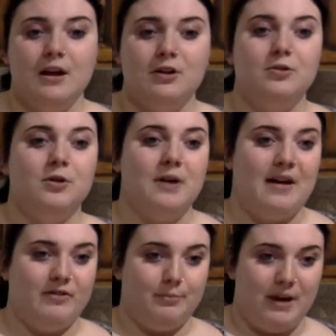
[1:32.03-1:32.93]
you don't
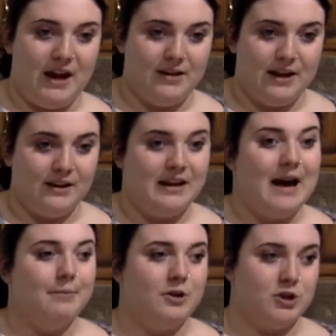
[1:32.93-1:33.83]
have to pay that, and
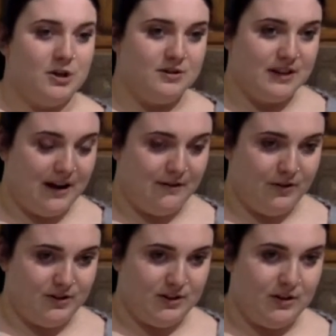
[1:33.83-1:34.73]
gap insurance
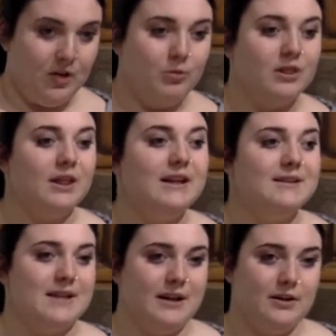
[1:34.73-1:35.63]
covers it. With
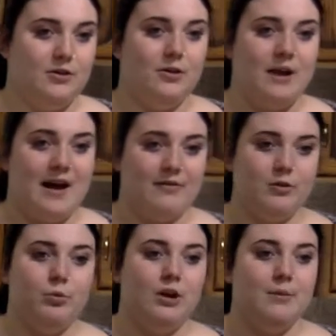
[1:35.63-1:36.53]
leasing, you don't have
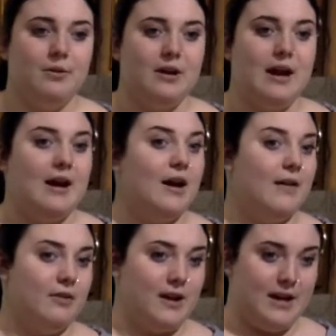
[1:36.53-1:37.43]
to worry about
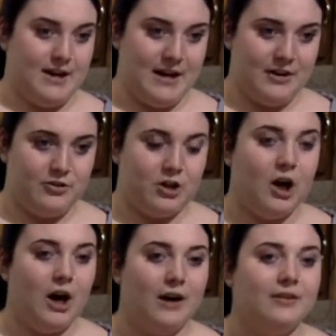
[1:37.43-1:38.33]
covering any extra
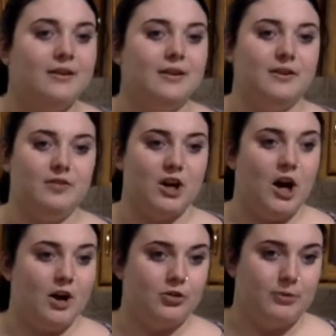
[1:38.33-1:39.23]
costs, because if the
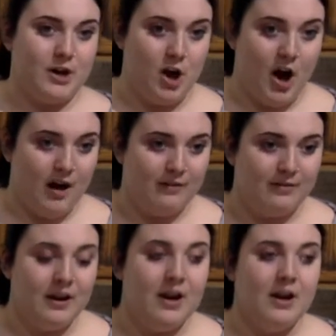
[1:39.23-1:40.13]
car is written
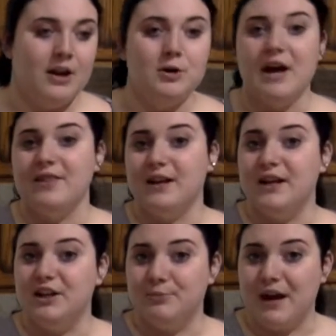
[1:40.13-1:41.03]
off, you hand the
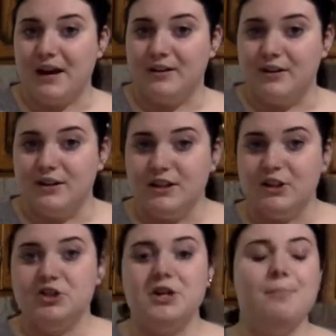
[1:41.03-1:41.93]
keys back to the
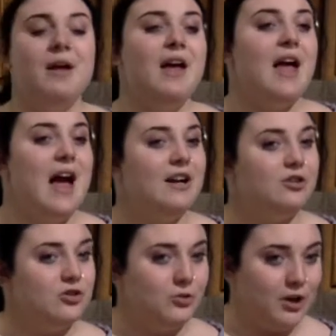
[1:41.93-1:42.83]
dealership, and
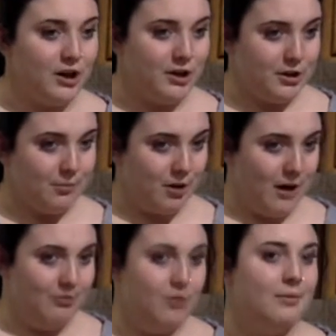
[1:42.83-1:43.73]
it's no longer your
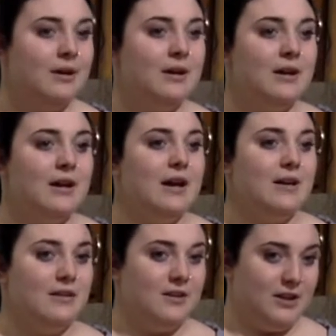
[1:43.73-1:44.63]
problem.
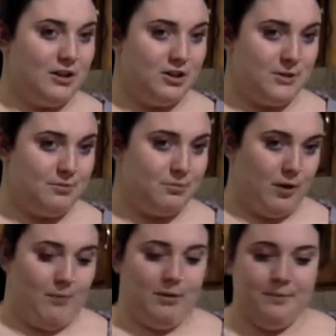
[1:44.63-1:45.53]
It's the dealership's
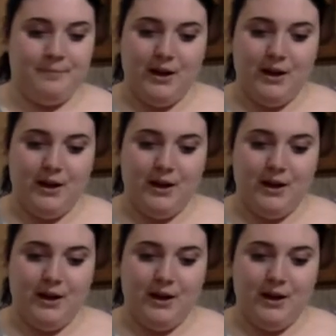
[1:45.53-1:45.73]
problem.